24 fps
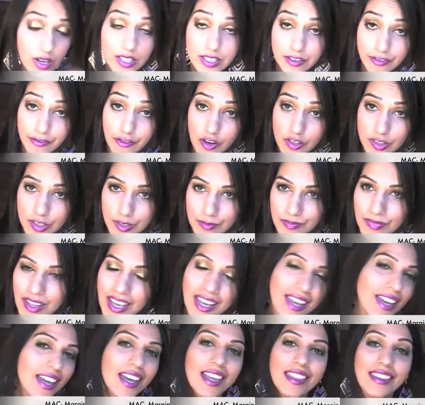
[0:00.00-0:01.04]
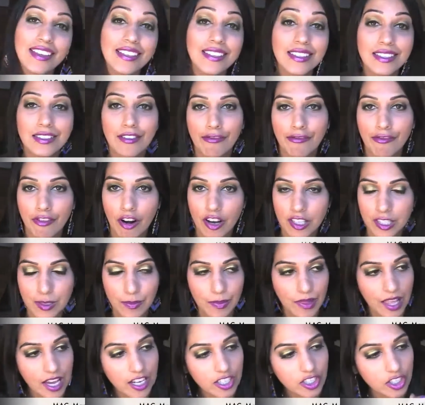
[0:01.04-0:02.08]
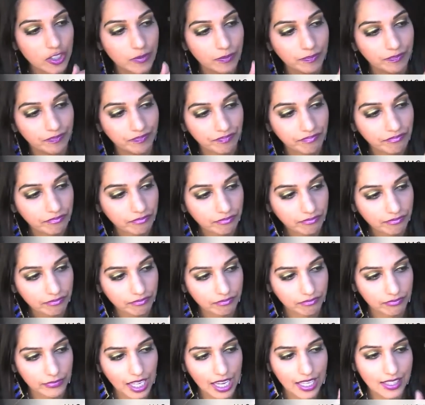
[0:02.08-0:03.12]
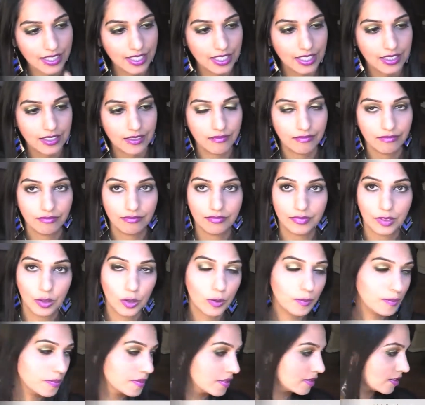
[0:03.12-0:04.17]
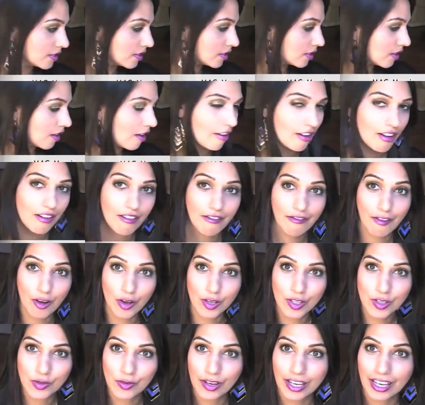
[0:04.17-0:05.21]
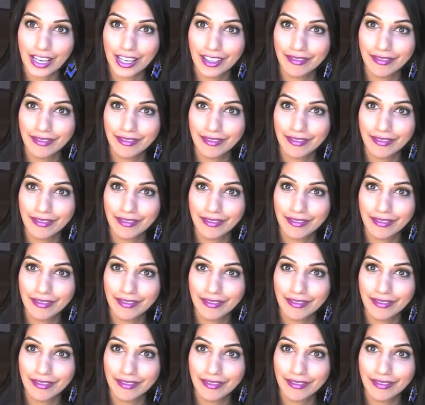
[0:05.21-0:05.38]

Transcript: a Frost. This is a Frost blush. It's, oops, phone's ringing.